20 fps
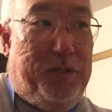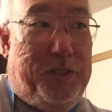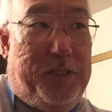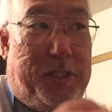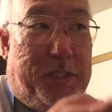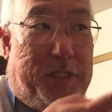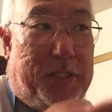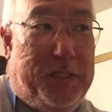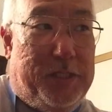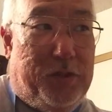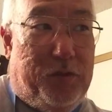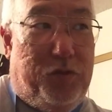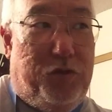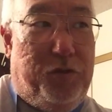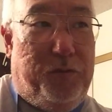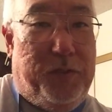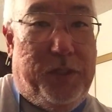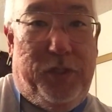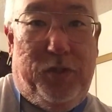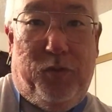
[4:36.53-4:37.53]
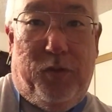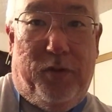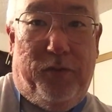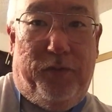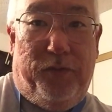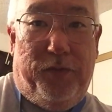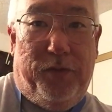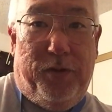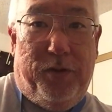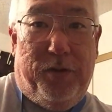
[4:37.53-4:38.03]
using this Okuma
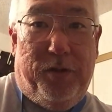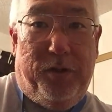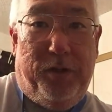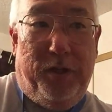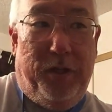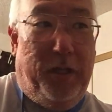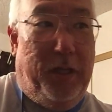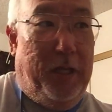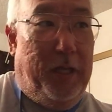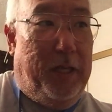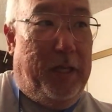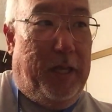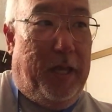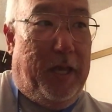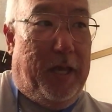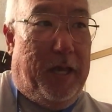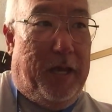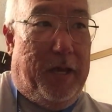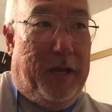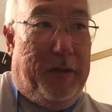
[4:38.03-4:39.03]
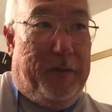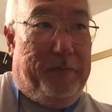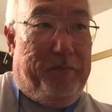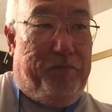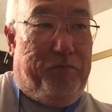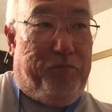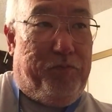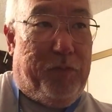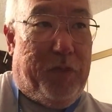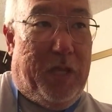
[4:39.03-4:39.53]
12-footer.
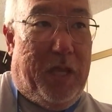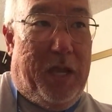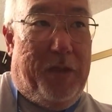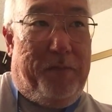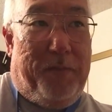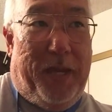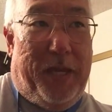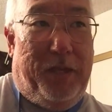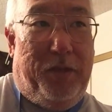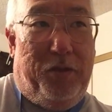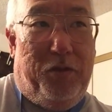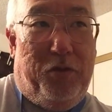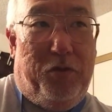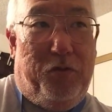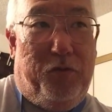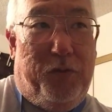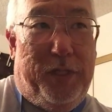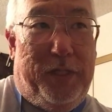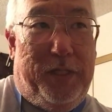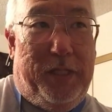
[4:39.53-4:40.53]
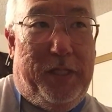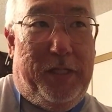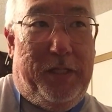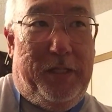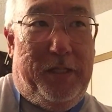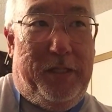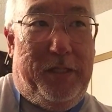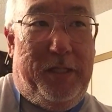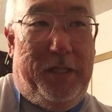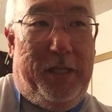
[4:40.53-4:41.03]
I might go with the
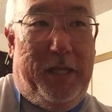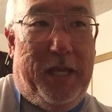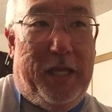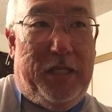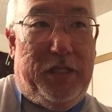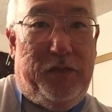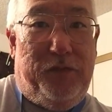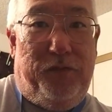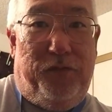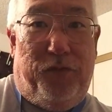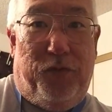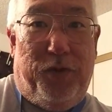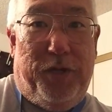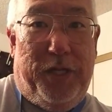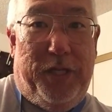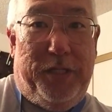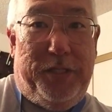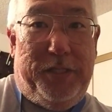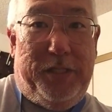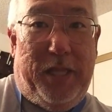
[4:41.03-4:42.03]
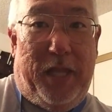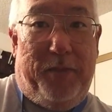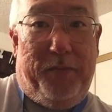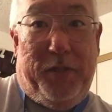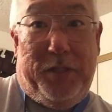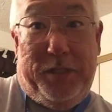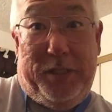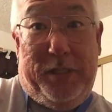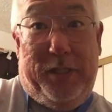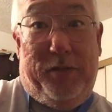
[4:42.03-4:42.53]
TX-40
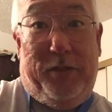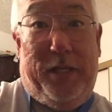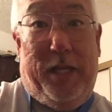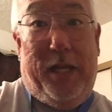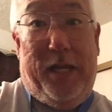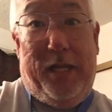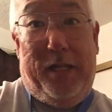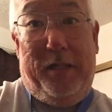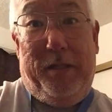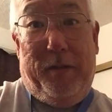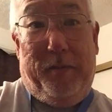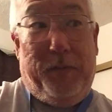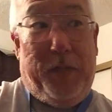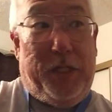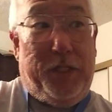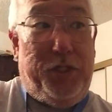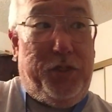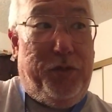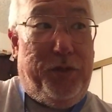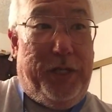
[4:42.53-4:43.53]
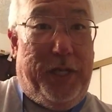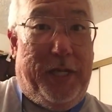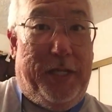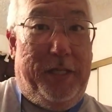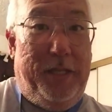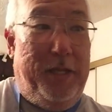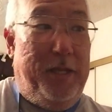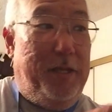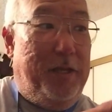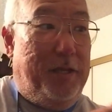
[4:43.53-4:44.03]
salmon steelhead. I'm not sure
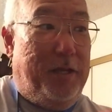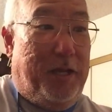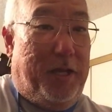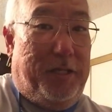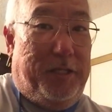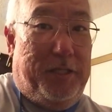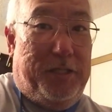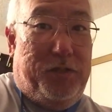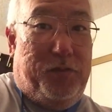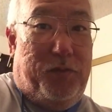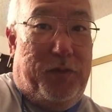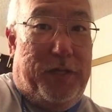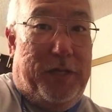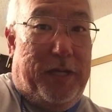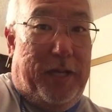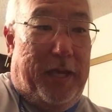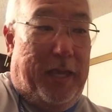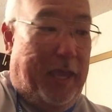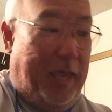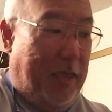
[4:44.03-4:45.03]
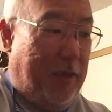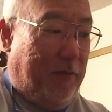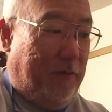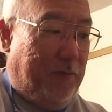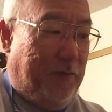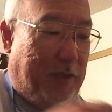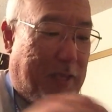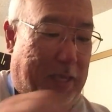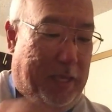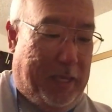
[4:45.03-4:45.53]
yet. On this one, I
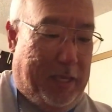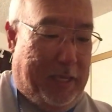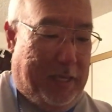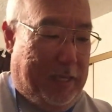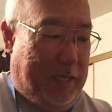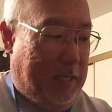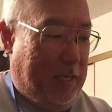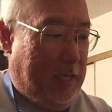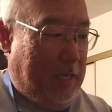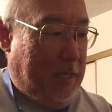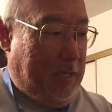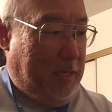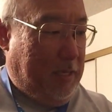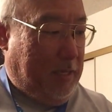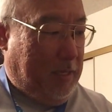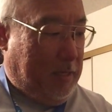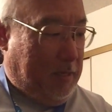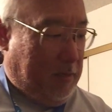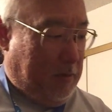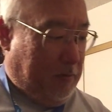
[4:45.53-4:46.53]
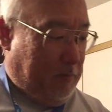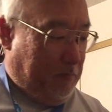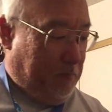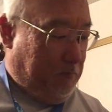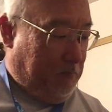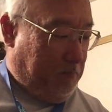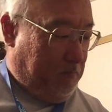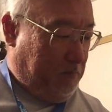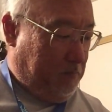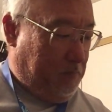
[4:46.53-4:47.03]
have a
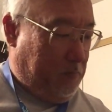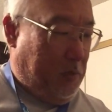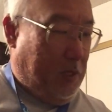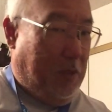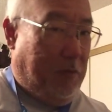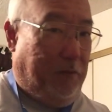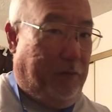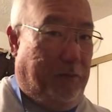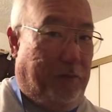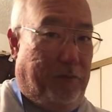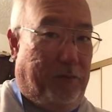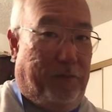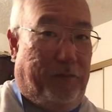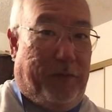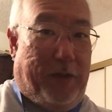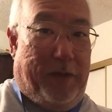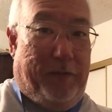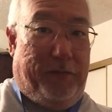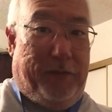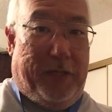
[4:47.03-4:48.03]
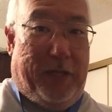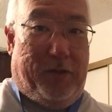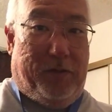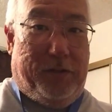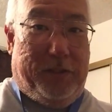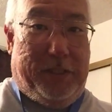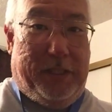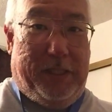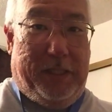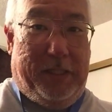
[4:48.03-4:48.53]

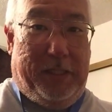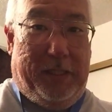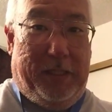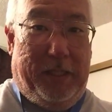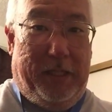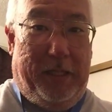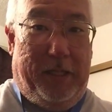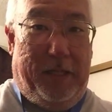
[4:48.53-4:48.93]
5000